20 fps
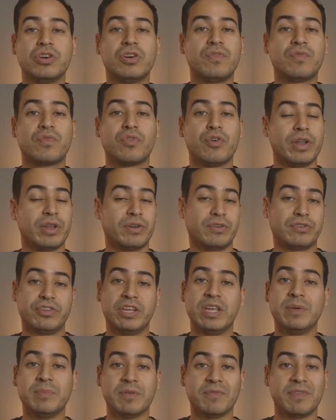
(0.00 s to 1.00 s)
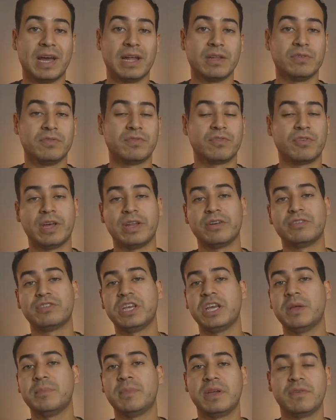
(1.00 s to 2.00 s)
good for entertainment value. For
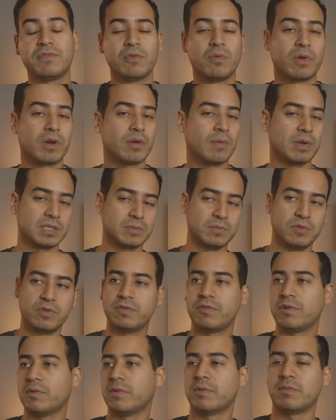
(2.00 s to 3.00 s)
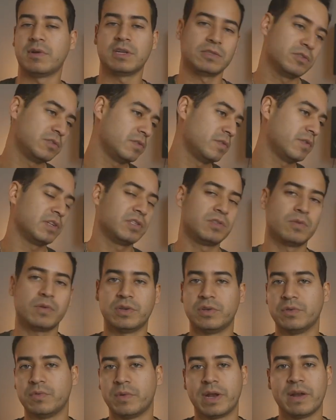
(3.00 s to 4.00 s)
entertainment, if you want to watch a movie, if you want to watch YouTube videos, you
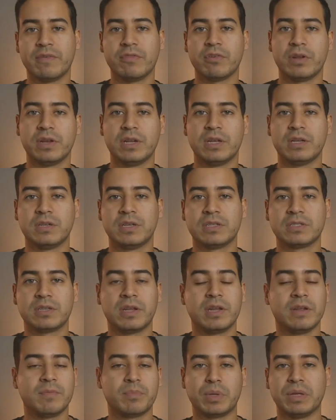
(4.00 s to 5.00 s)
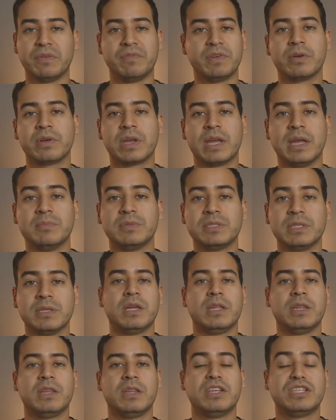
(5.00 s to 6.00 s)
want to do whatever it is on it, play video games.
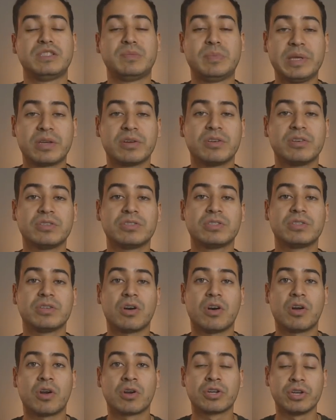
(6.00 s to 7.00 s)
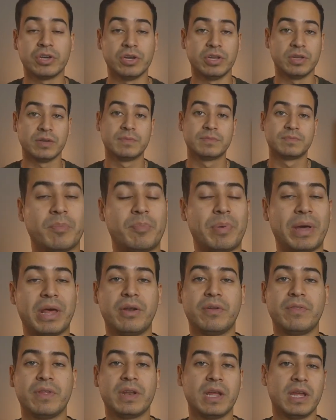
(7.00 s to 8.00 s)
The speakers are good.
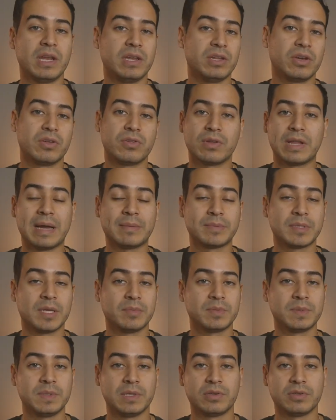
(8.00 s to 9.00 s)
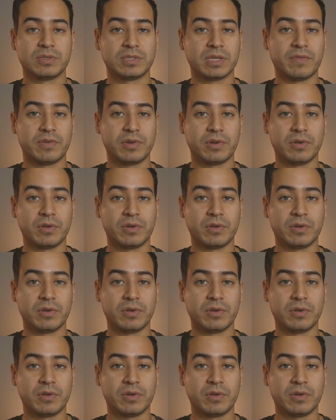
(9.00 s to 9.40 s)
Better than any other laptop speakers I've